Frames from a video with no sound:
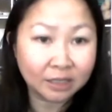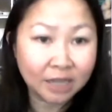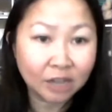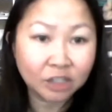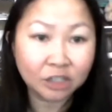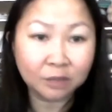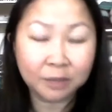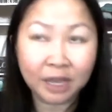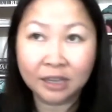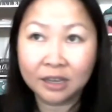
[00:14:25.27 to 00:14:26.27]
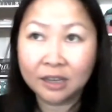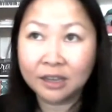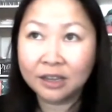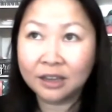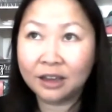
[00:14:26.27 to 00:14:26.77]
Now she could pay
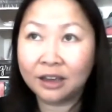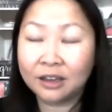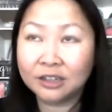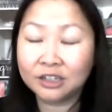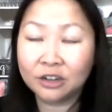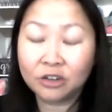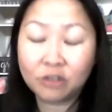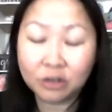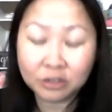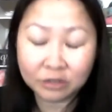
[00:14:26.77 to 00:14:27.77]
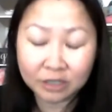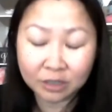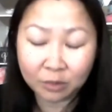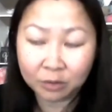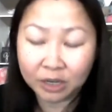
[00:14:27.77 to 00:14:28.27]
her groceries the
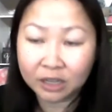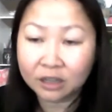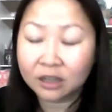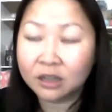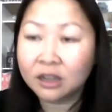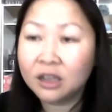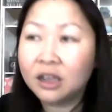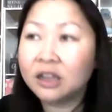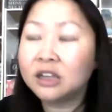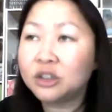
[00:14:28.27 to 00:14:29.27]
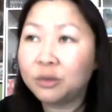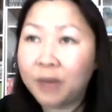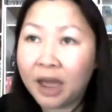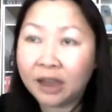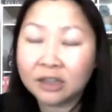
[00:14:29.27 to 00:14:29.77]
one week, and then she'd go
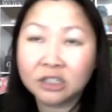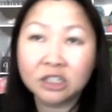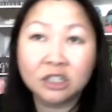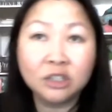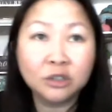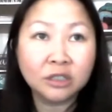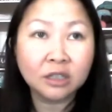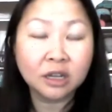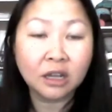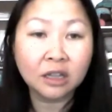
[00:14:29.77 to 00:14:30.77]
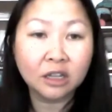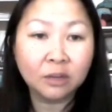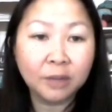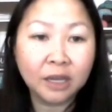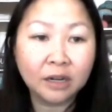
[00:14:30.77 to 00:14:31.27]
back and she'd lose a little
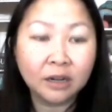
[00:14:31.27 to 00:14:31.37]
bit,